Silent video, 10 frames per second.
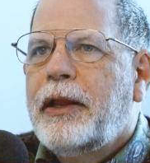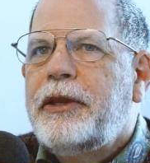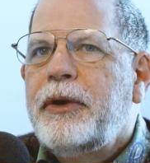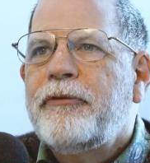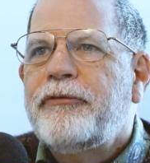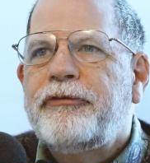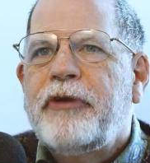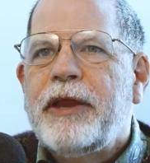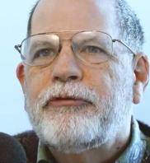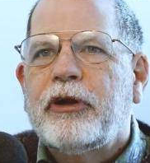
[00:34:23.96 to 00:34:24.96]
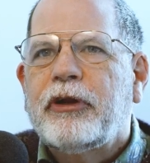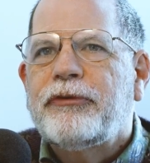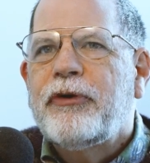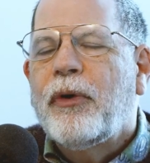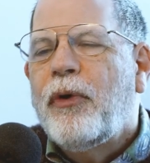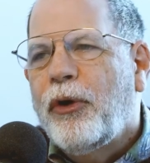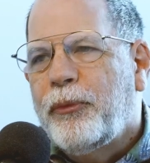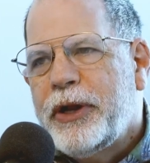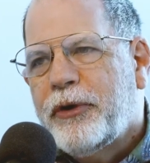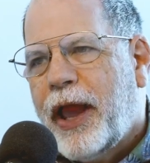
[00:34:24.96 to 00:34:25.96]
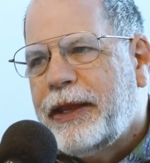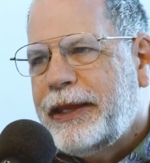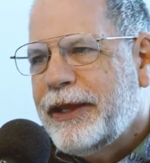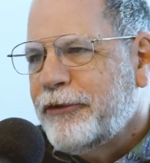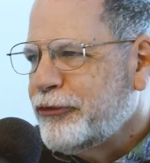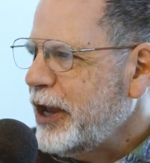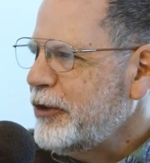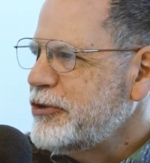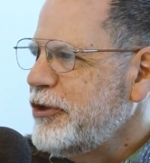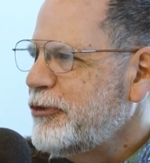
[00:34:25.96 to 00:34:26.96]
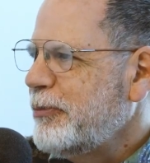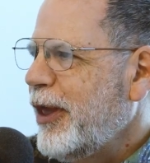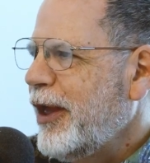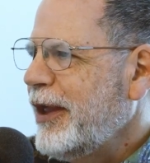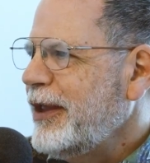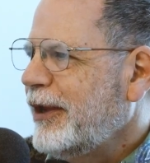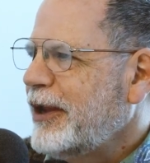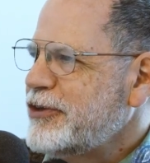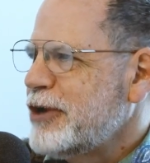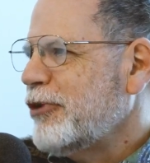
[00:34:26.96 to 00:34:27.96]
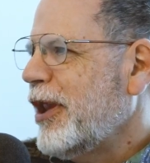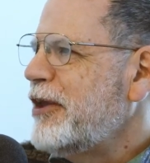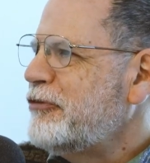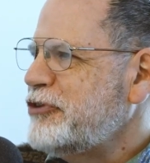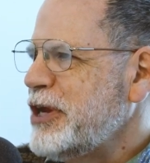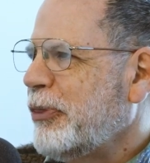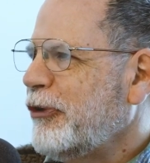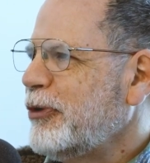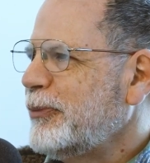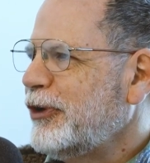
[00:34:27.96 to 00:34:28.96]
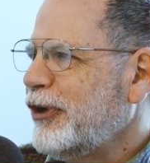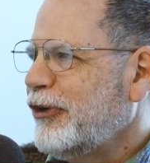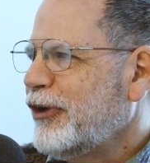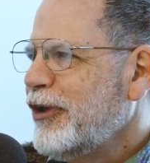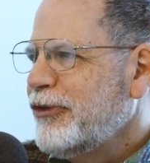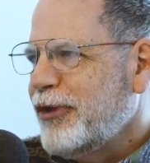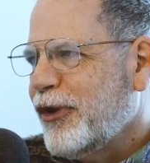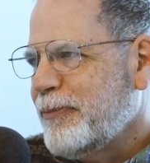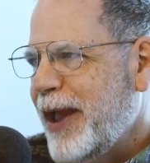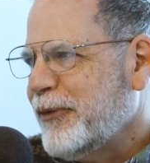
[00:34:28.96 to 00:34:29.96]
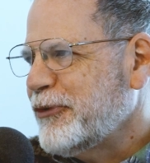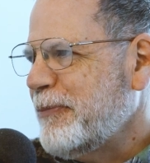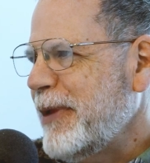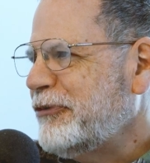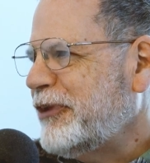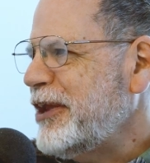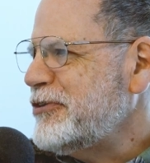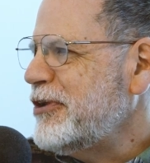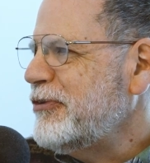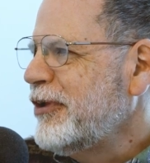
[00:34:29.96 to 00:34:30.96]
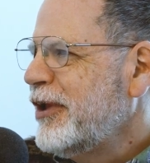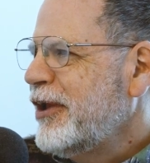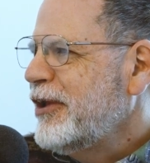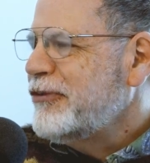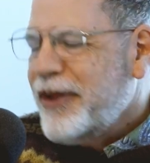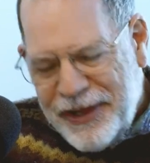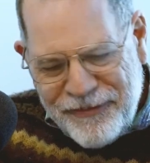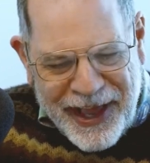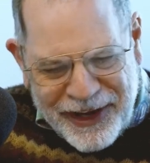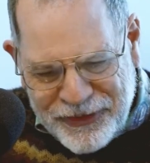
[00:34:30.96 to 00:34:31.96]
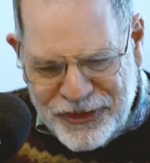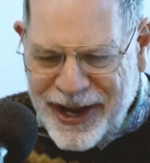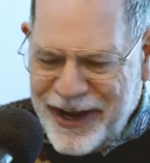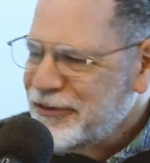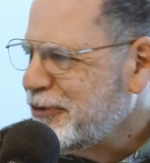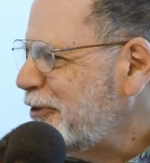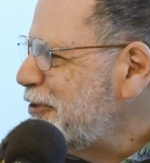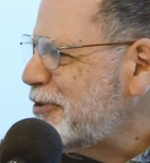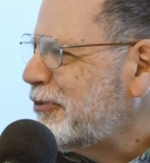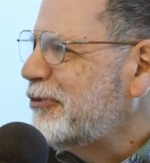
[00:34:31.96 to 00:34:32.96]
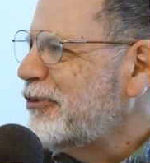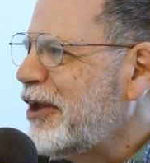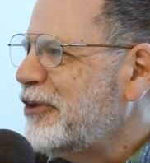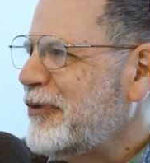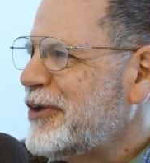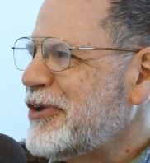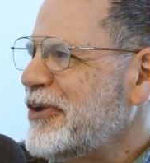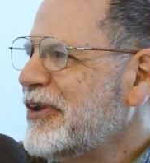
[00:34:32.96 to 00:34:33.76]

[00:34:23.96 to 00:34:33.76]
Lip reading: Do you have a favorite so-called weird idea for energy supply, like generalized geothermal or solar-powered space stations? Does any of that have a chance, or it's just science fiction?